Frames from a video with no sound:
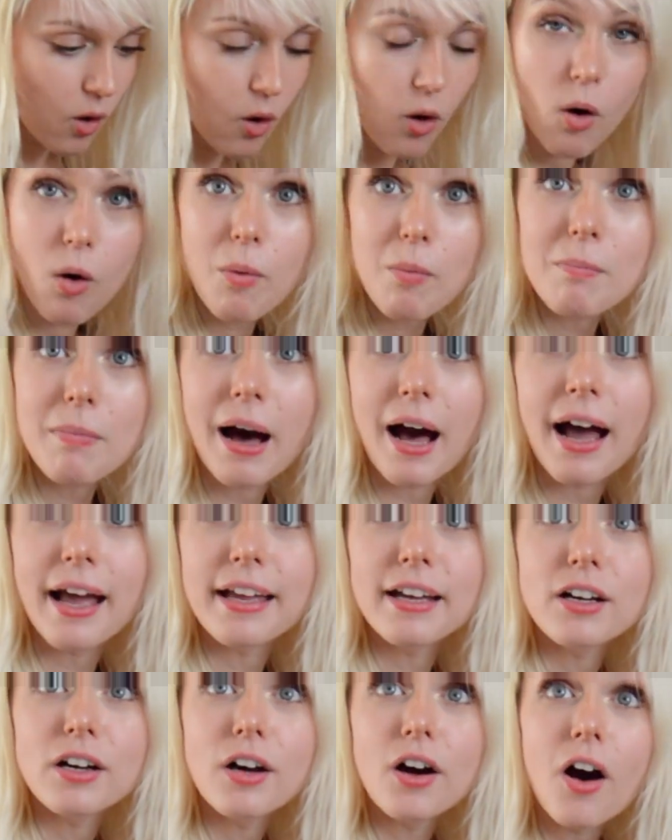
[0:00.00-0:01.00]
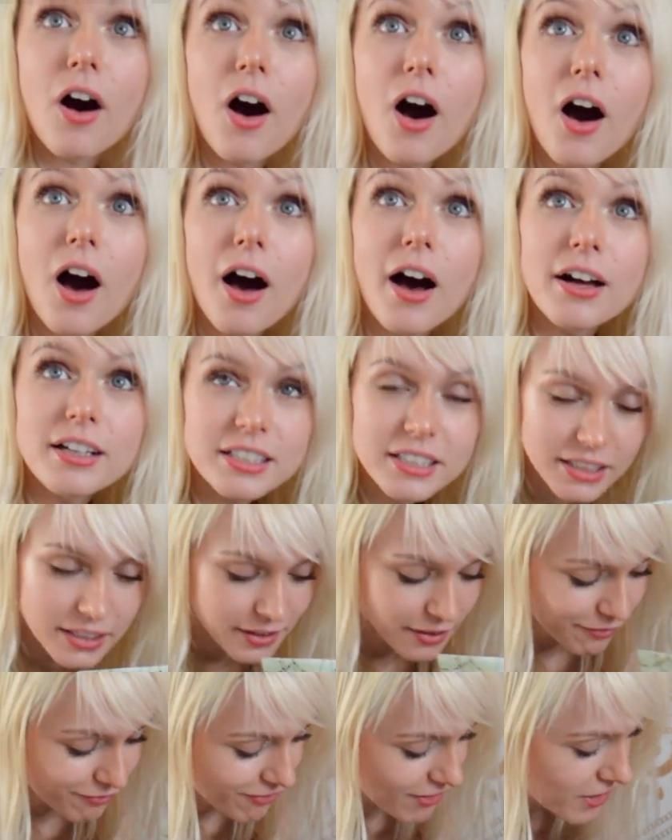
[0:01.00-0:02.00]
Oh my god. Gosh,
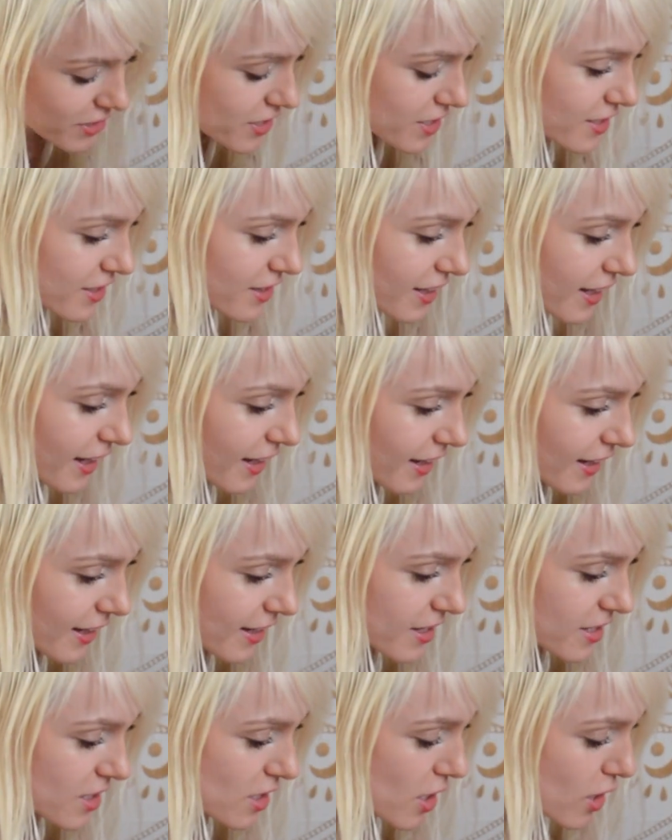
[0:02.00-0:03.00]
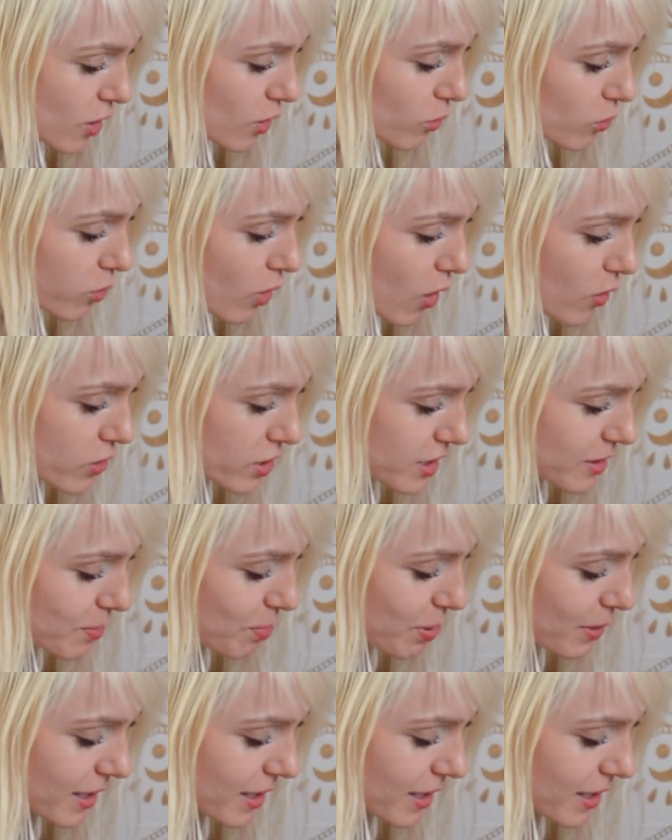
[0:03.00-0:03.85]
the first thing is roast